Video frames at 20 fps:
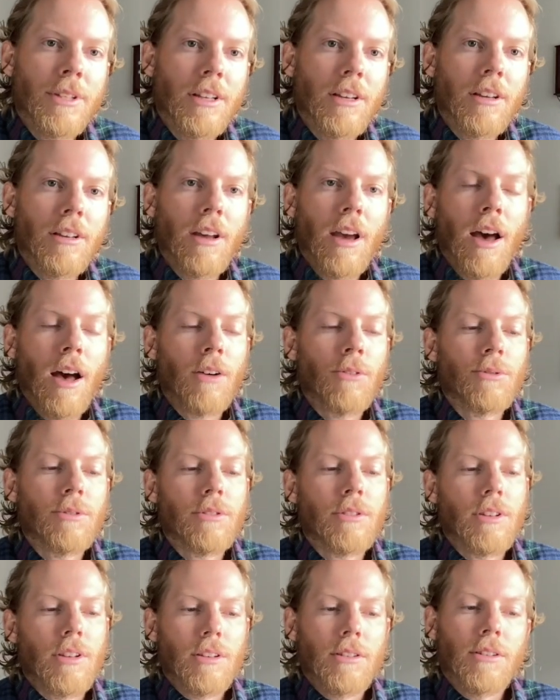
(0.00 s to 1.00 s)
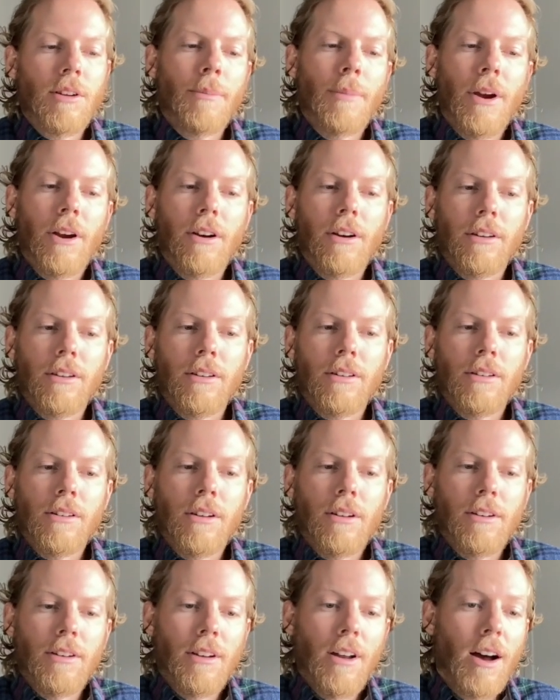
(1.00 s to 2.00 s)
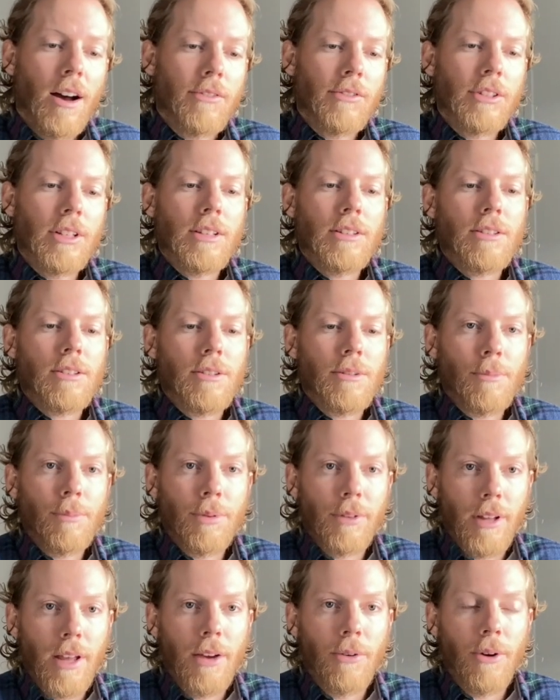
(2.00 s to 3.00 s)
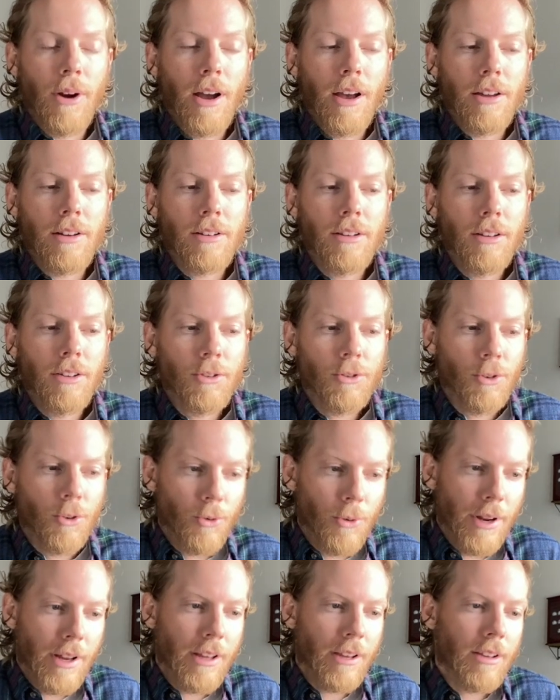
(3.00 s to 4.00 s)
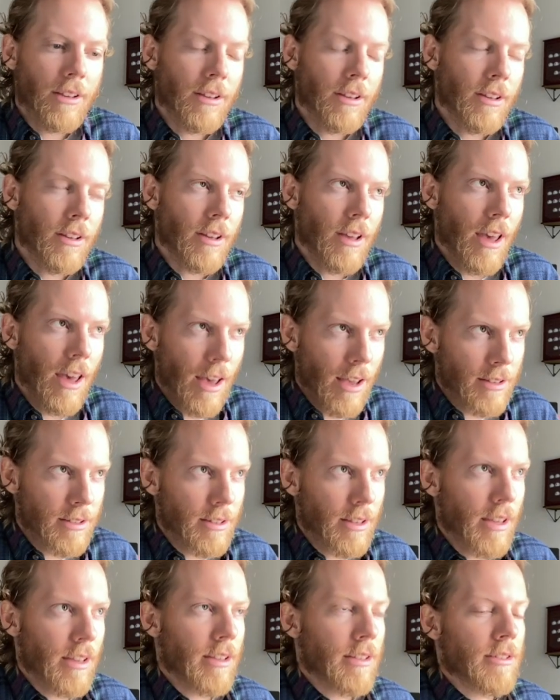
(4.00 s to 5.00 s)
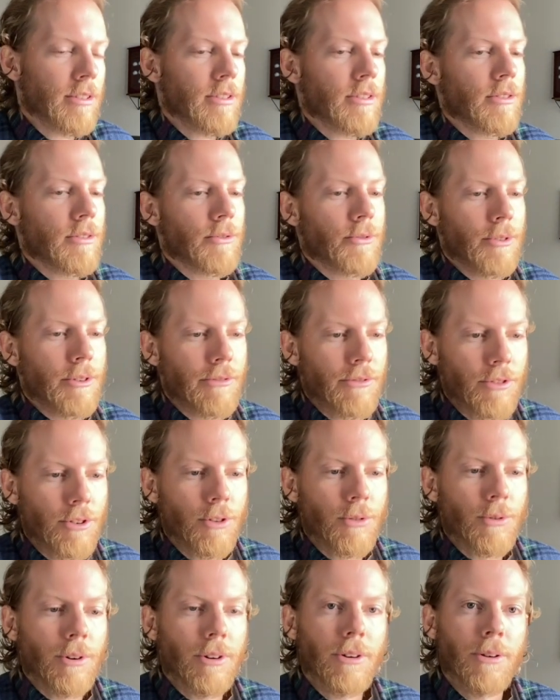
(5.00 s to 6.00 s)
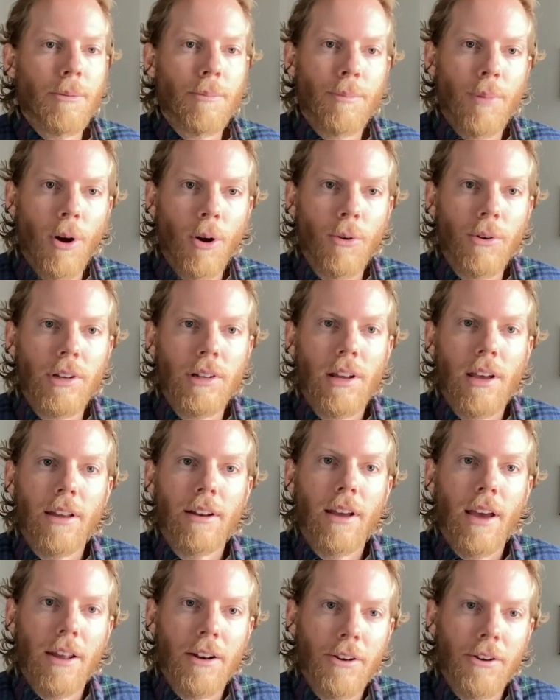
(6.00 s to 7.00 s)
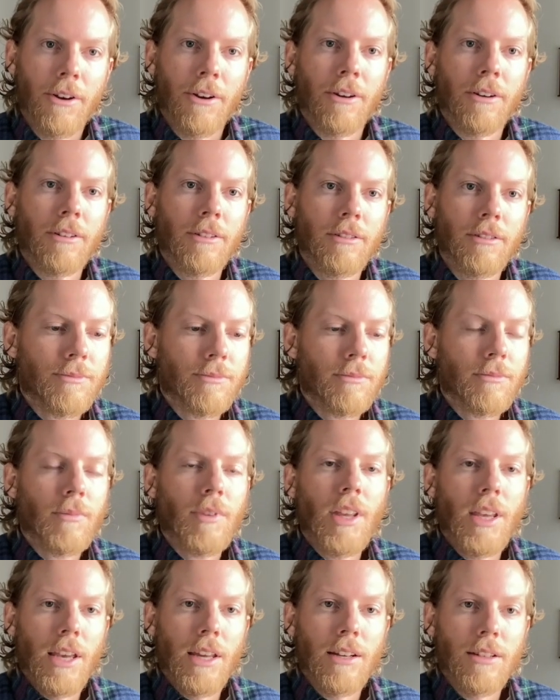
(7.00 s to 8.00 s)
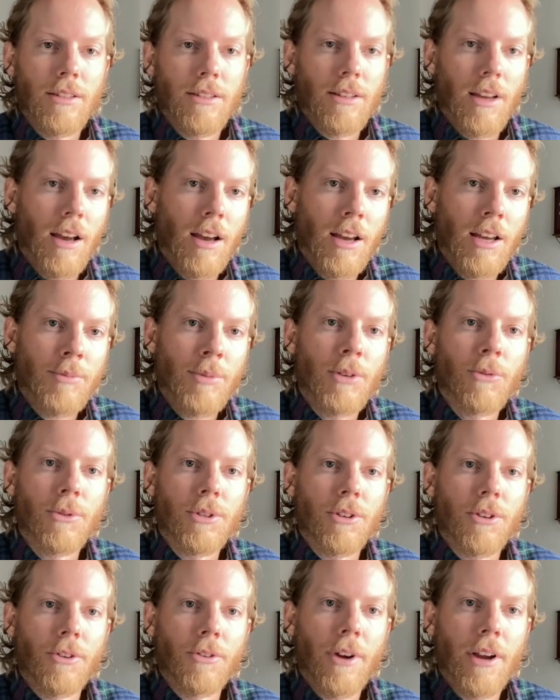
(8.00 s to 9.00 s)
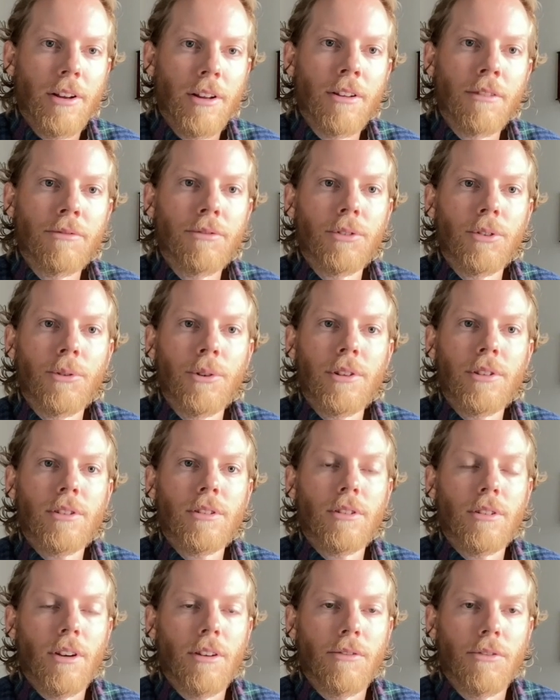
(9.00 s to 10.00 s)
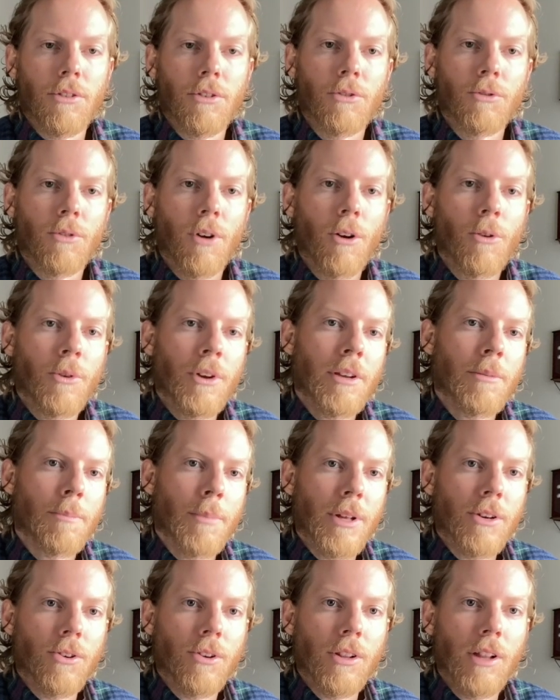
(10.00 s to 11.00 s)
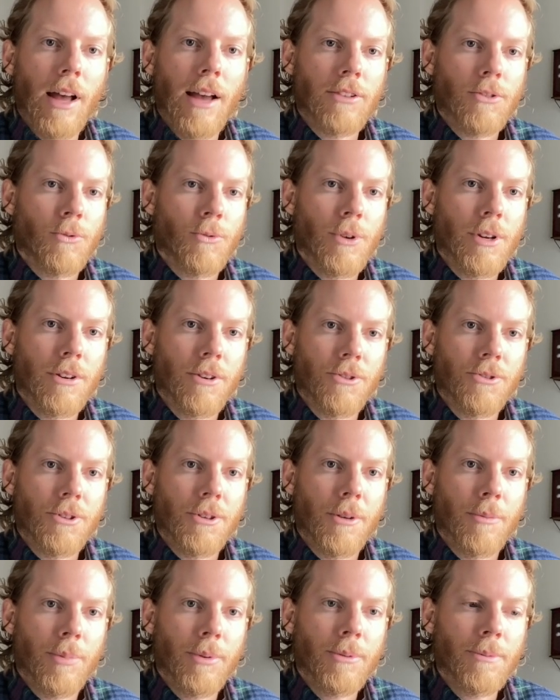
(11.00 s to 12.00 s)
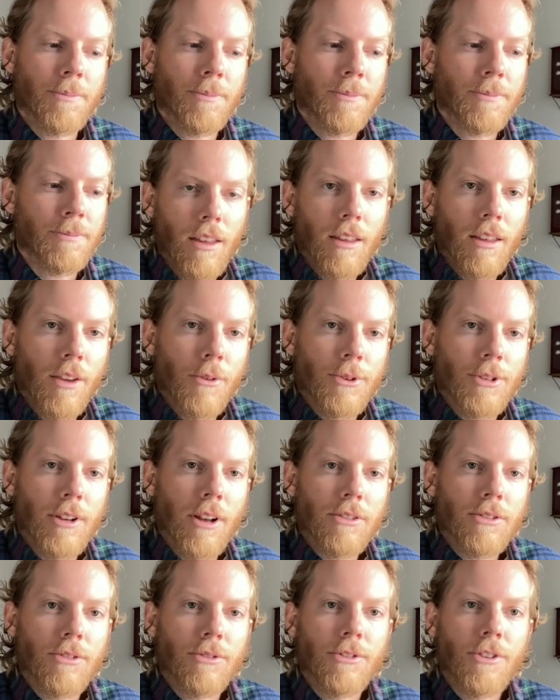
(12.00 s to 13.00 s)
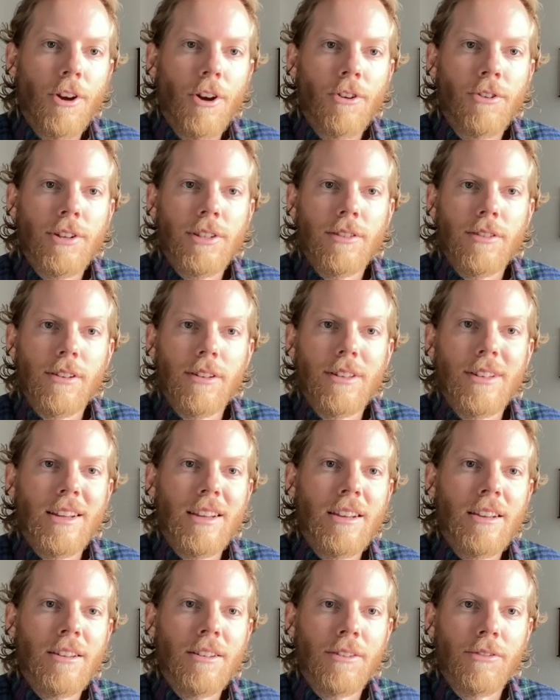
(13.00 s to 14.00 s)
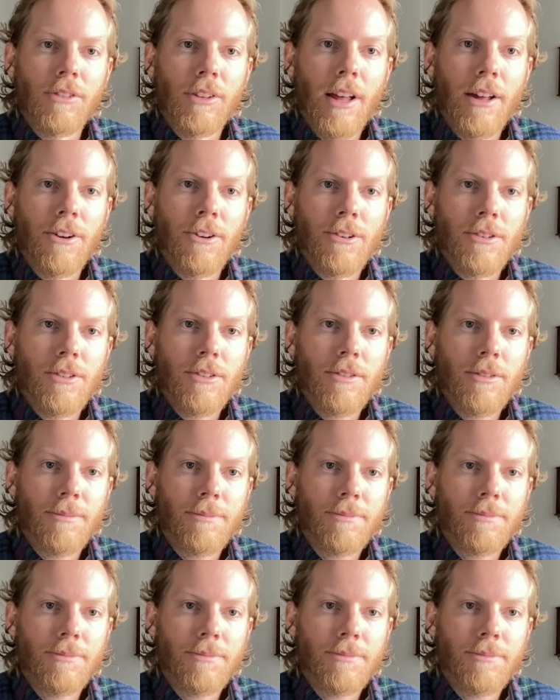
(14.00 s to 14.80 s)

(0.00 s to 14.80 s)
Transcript: Dean Howells, he's an American novelist, playwright, critic, essayist, reviewer, poet, and editor. In his time, he was a great influence of the growing middle-class readership. He was also known as the Dean of Letters.